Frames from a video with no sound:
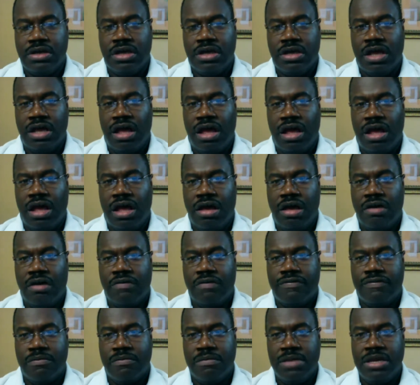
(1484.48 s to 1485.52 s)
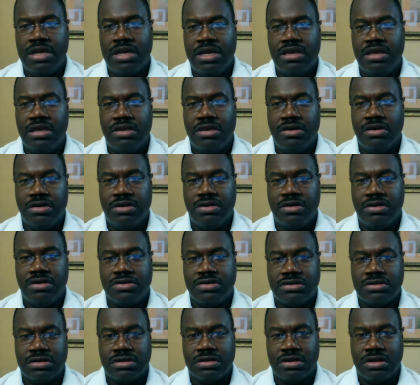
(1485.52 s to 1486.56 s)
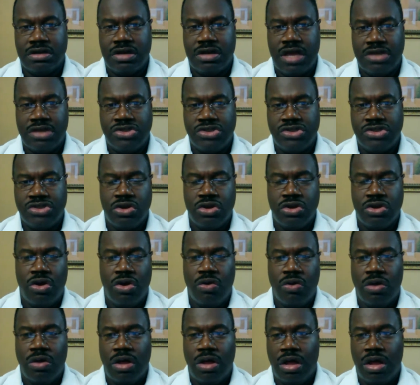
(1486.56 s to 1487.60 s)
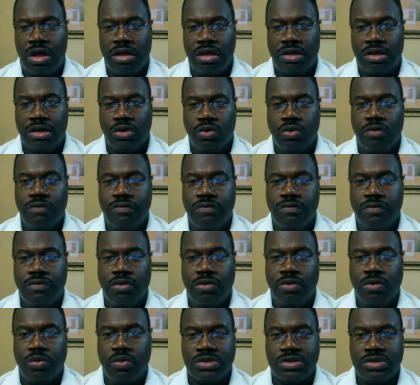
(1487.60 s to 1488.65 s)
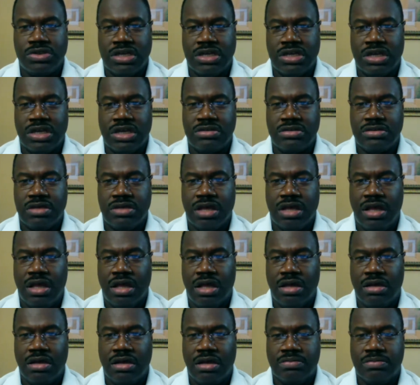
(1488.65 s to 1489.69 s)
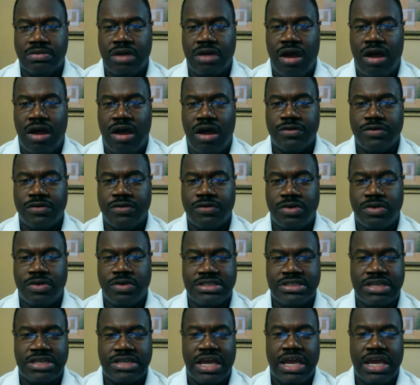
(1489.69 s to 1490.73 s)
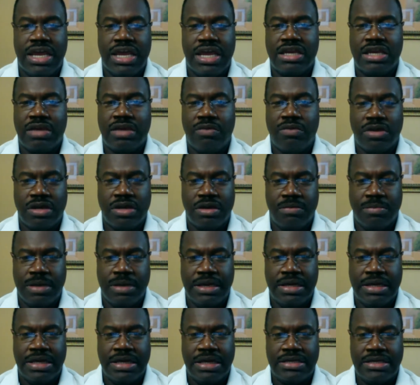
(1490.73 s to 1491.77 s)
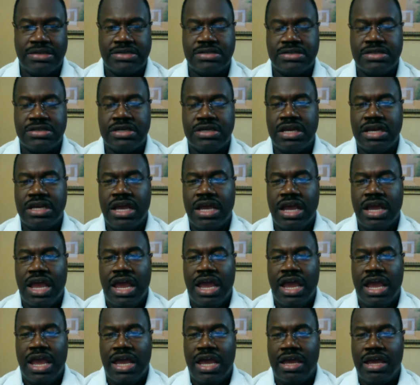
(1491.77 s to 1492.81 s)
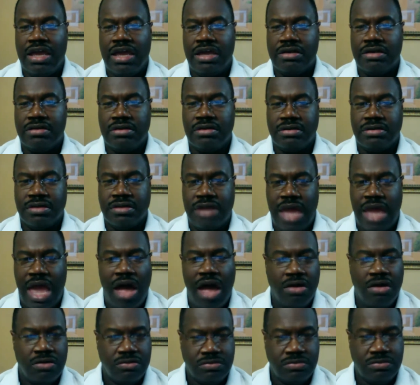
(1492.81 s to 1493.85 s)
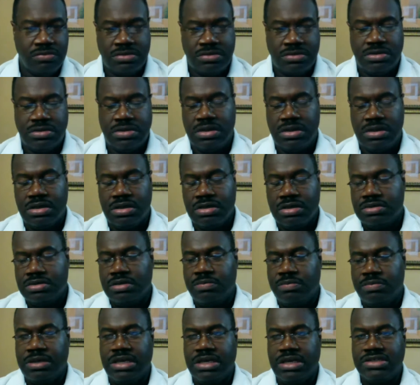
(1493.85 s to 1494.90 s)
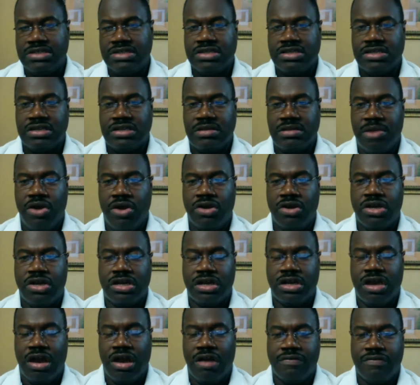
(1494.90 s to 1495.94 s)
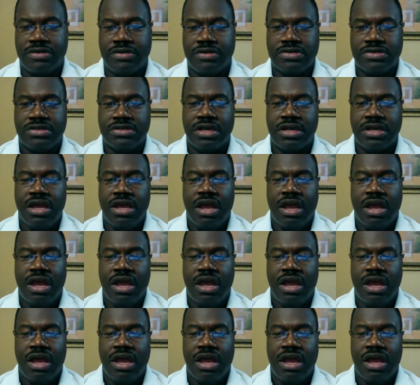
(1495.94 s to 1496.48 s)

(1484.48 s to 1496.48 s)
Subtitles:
For many years, as you know, Louisville was in Conference USA, and they were in the Big East. Mm-hmm. And now the Big East is the American Conference.